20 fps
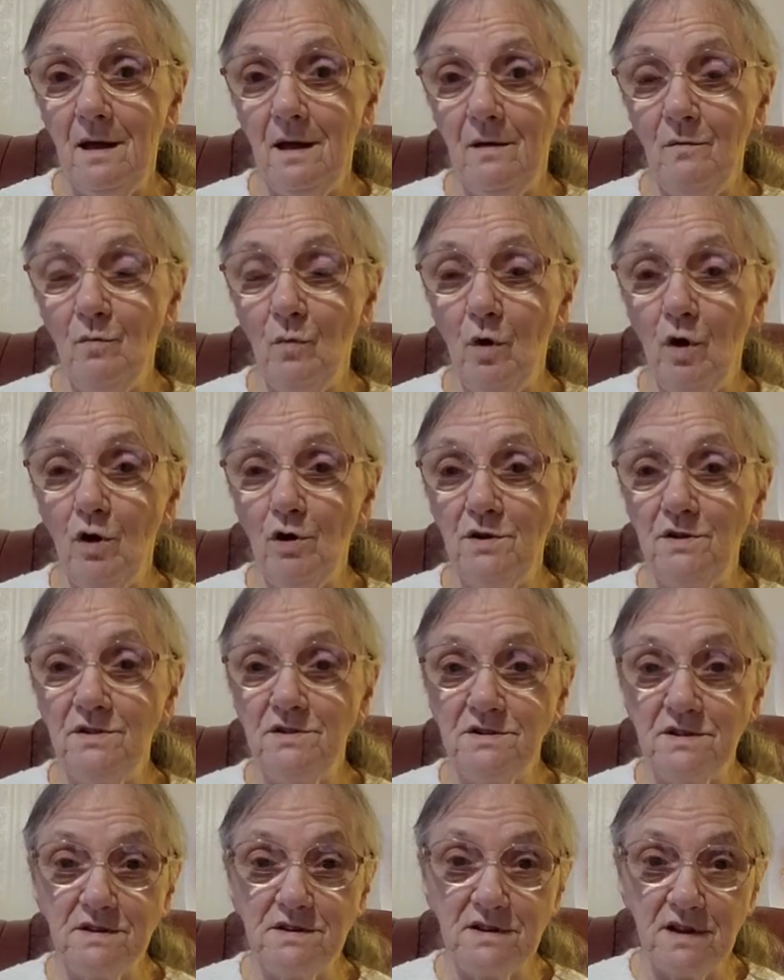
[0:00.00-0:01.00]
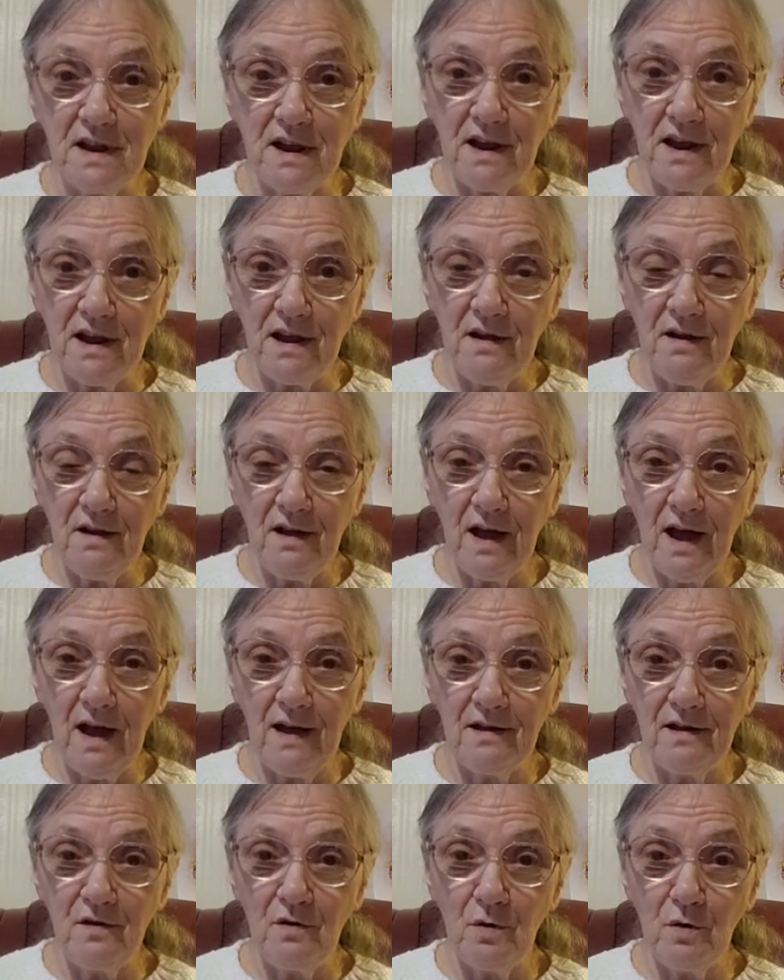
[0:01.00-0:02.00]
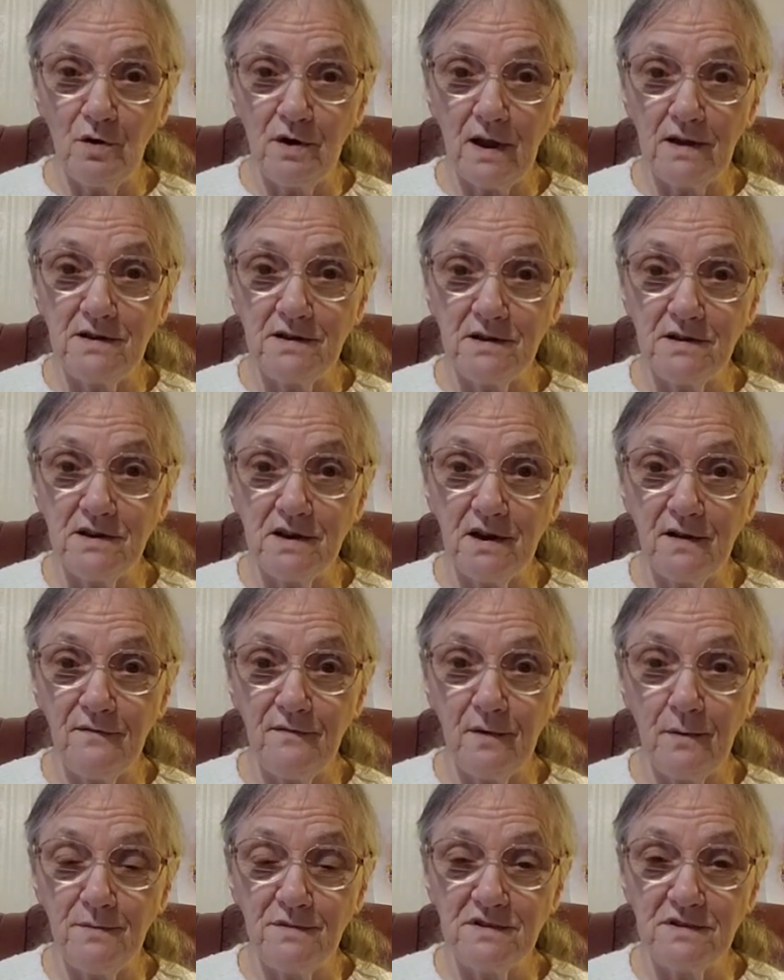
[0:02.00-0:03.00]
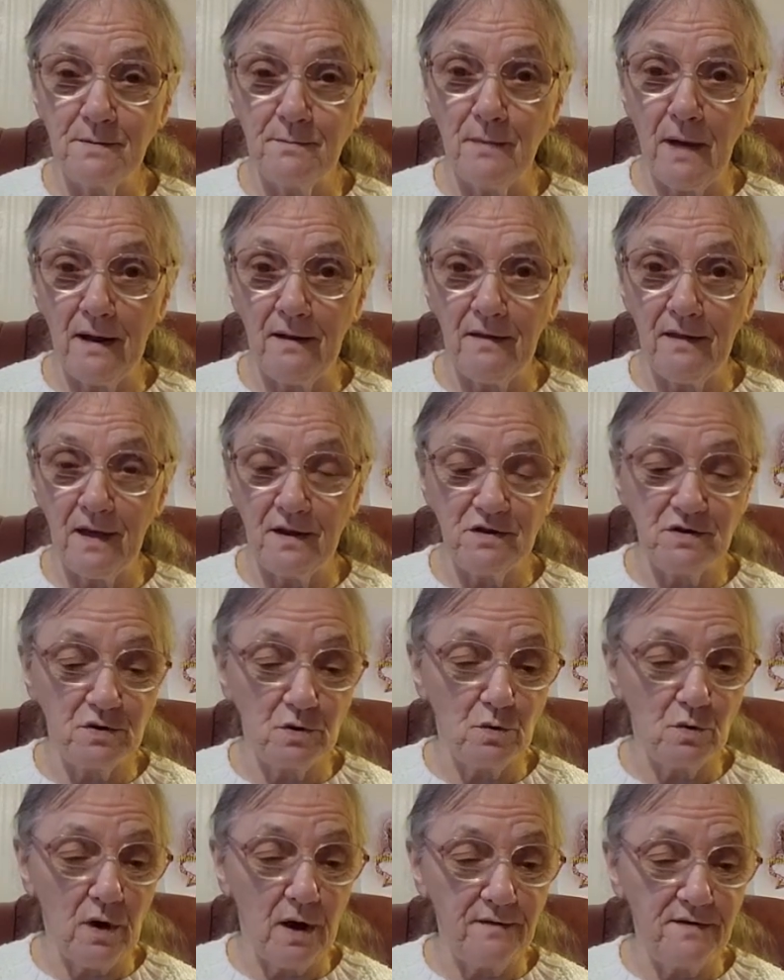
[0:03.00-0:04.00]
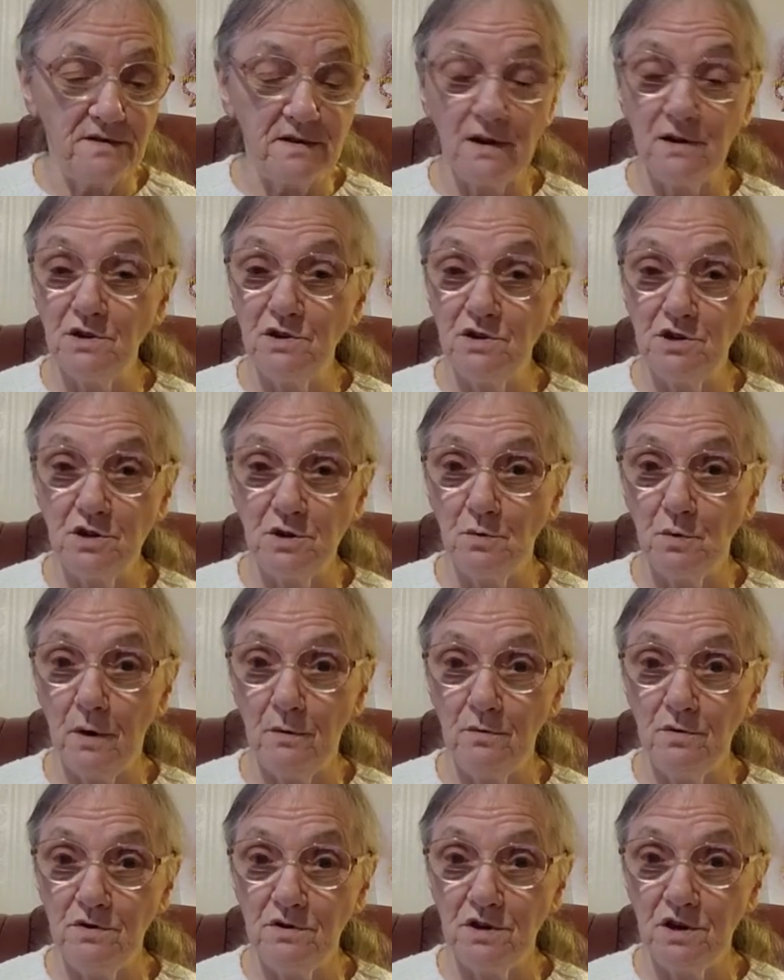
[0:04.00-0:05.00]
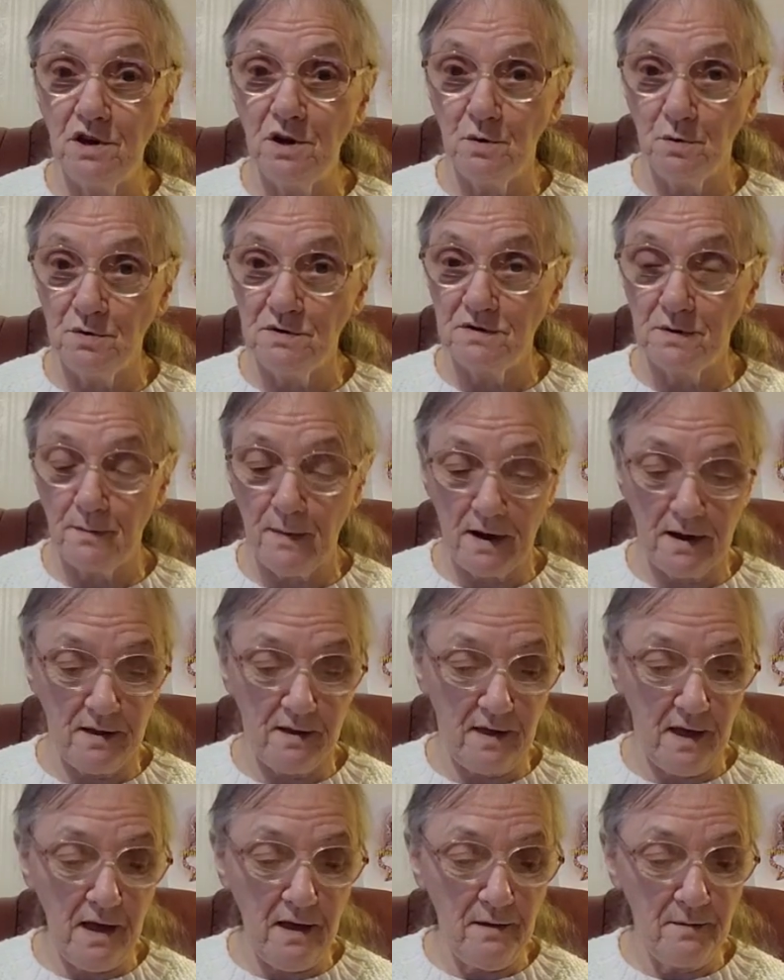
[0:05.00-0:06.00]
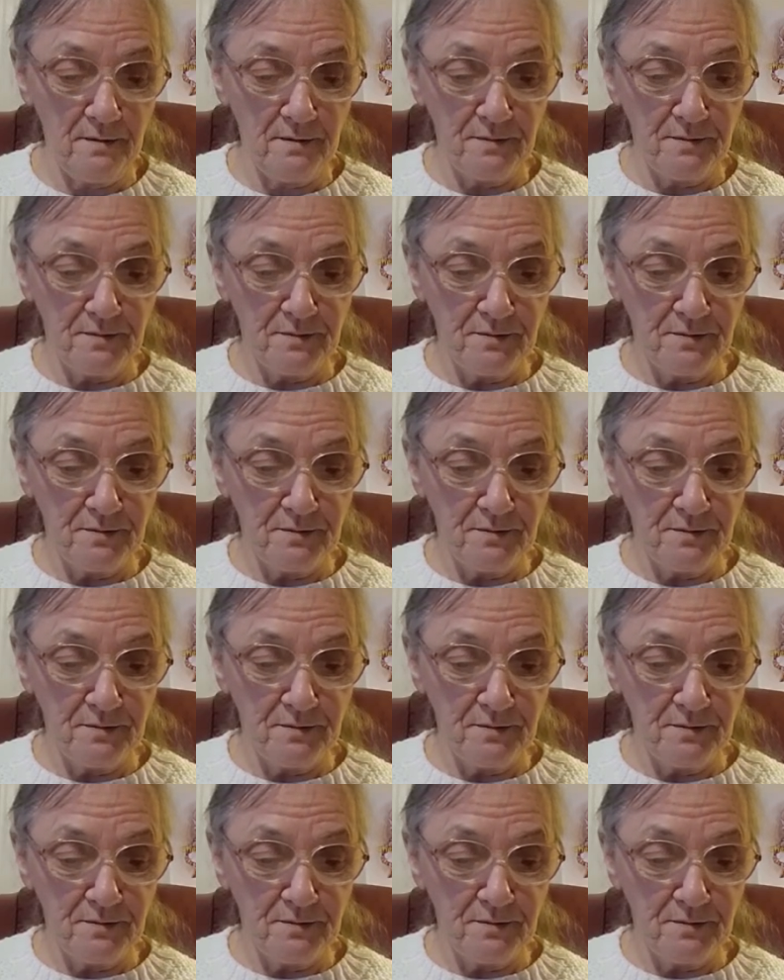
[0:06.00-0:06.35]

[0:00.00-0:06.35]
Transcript: and one today, I had an order today from Samantha, so I've sent two out to you, Samantha.